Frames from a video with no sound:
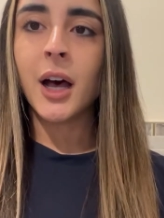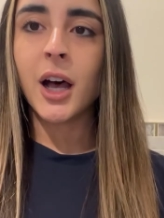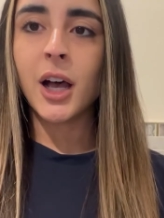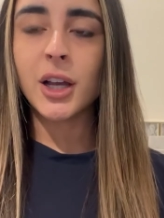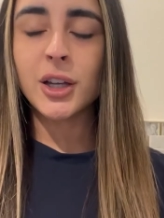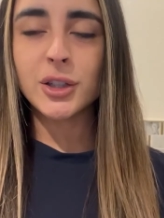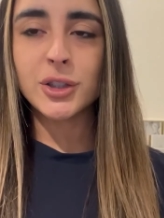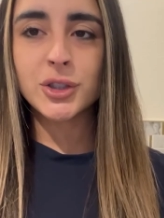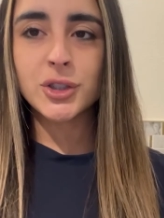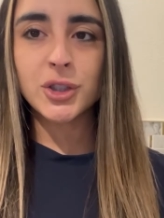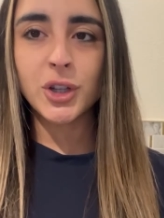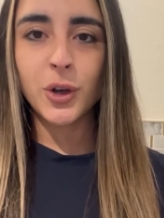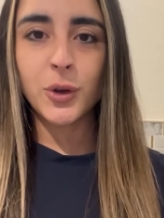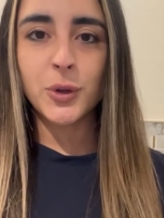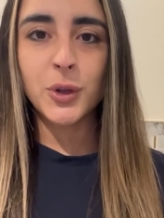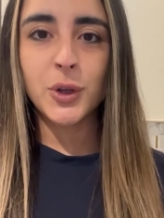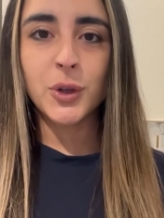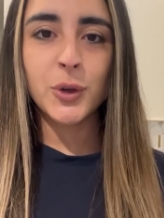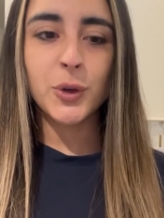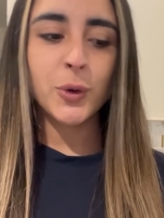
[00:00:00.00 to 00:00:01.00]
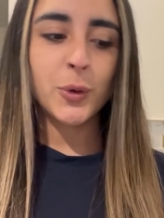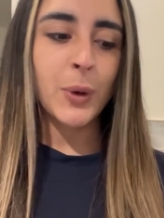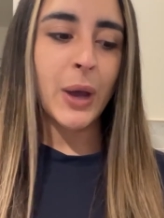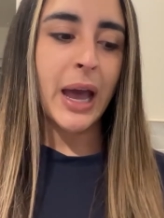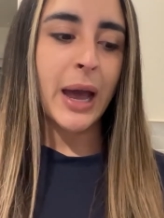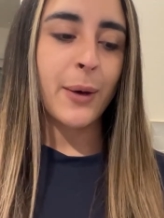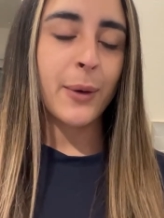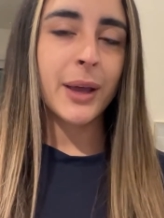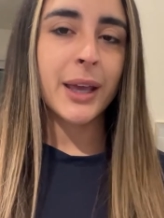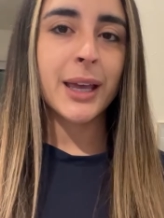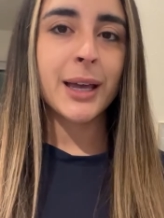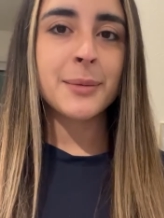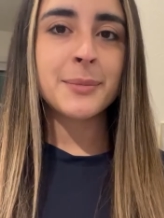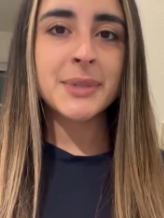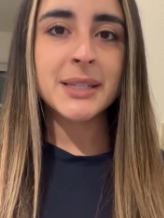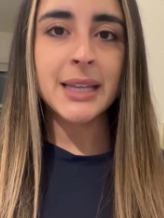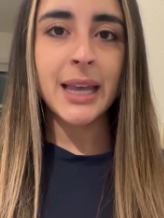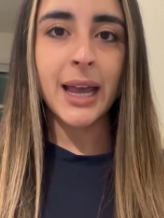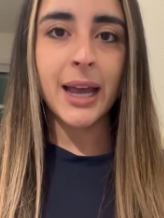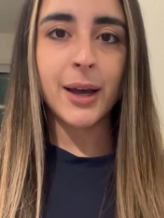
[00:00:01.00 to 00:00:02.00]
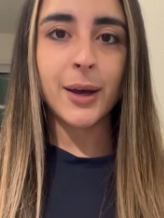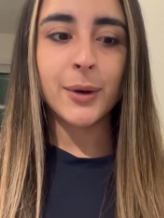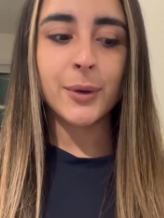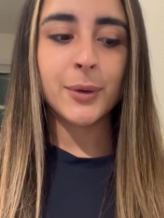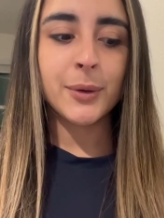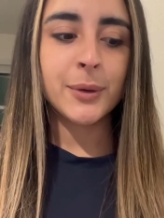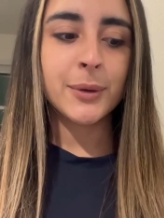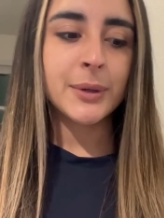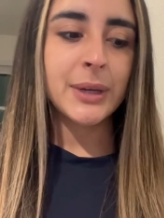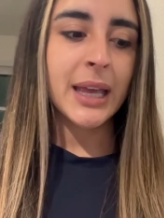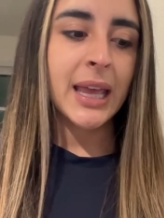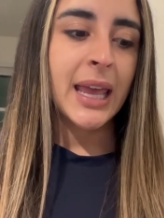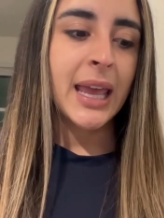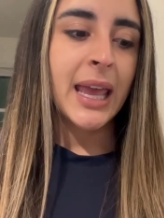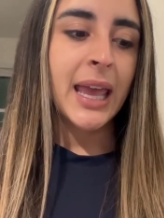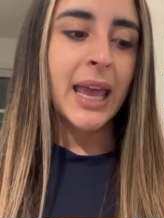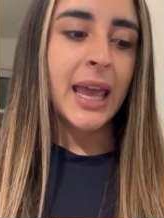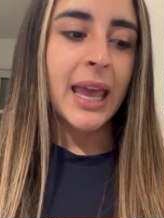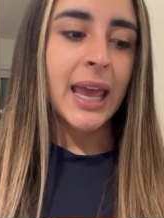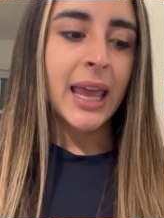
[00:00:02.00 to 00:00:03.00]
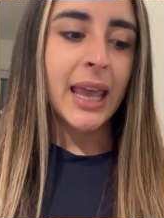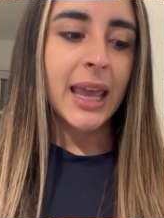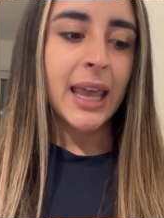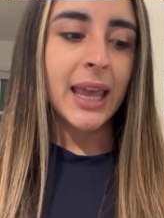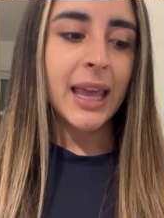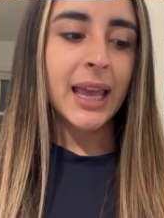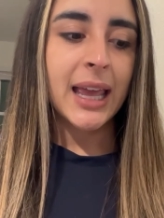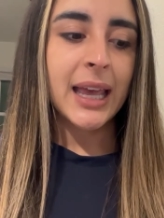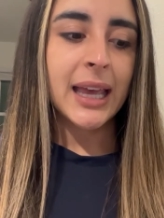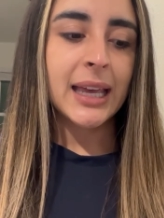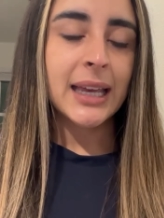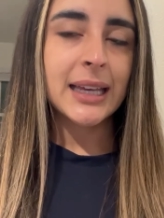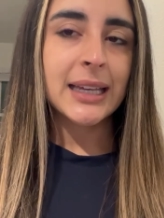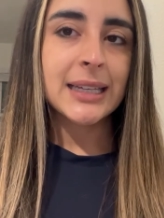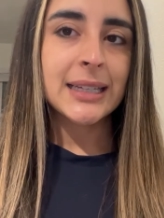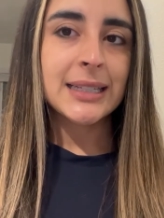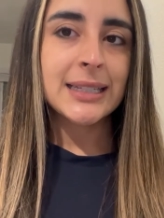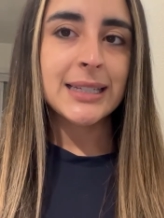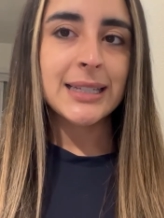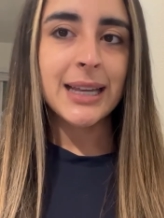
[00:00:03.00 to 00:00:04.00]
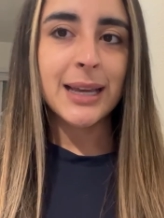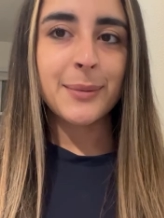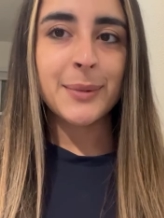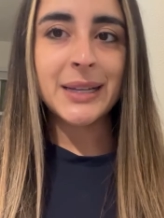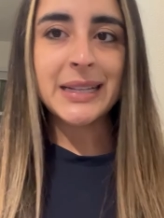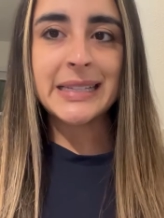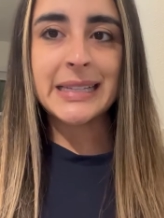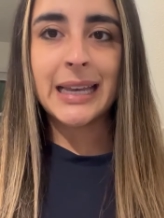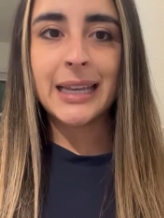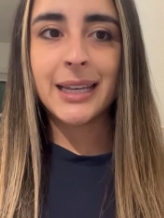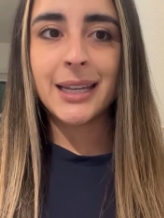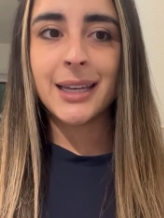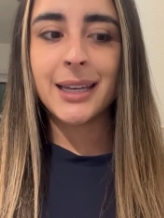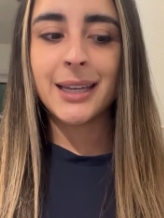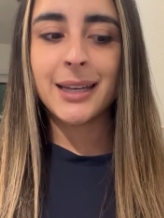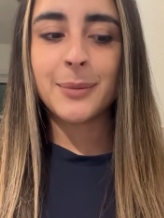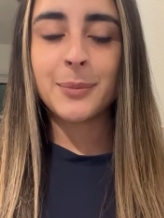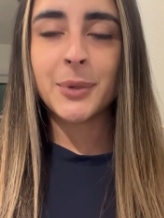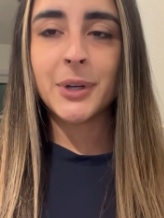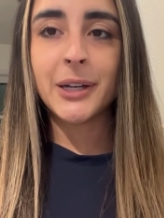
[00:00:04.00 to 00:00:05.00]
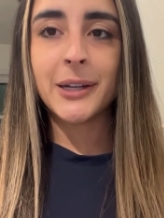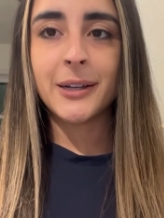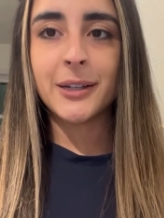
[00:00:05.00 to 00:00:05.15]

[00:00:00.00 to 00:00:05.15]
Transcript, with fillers: I'll show you how it comes out. And yeah, I'm excited, I'm pretty